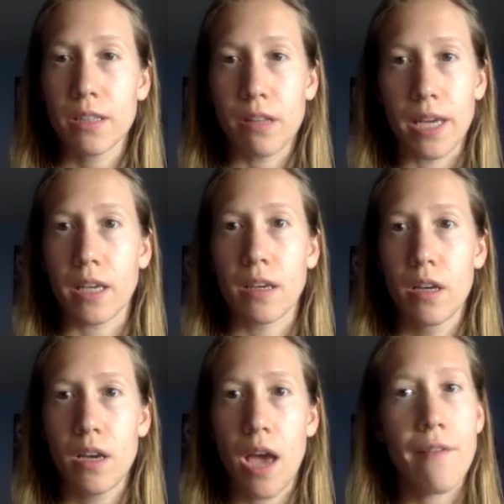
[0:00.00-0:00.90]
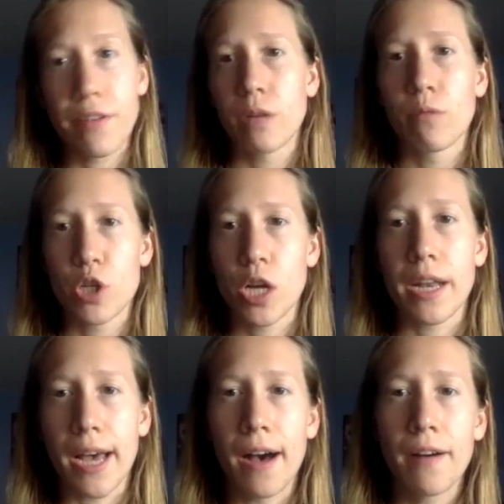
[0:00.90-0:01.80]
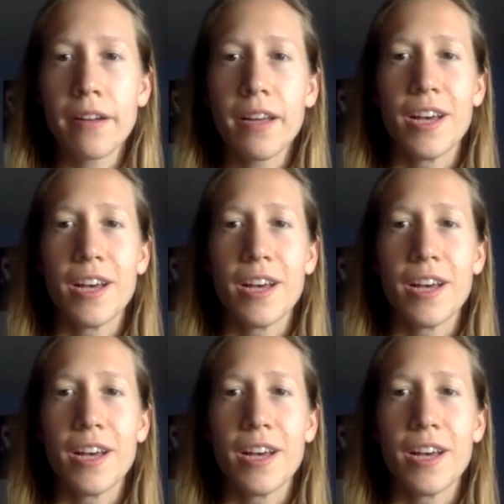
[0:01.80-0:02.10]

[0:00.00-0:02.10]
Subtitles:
like everything was shut down.